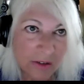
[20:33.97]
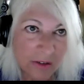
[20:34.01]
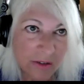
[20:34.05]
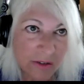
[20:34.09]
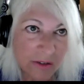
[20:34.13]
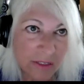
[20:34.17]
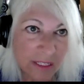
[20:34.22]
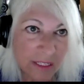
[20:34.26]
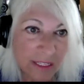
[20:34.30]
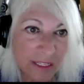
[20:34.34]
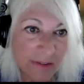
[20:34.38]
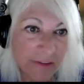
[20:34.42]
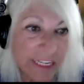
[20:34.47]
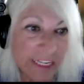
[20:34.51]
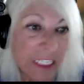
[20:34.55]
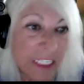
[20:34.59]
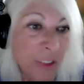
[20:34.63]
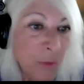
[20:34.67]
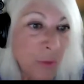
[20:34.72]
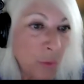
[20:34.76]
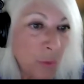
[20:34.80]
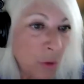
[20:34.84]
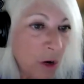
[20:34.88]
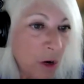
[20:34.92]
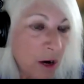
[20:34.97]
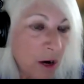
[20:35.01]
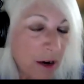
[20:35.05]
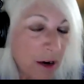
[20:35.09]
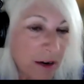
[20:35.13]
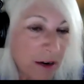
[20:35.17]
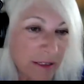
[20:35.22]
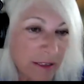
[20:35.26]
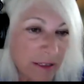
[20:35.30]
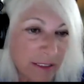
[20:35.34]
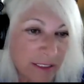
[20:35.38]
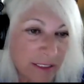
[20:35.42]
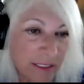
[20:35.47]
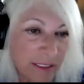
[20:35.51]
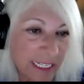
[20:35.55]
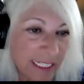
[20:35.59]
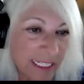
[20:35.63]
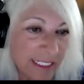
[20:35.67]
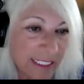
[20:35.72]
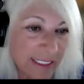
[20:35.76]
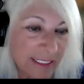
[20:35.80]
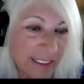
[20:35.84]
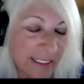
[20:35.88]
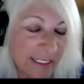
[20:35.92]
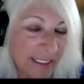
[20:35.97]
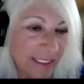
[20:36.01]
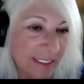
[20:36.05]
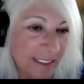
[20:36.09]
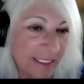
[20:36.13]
the written word is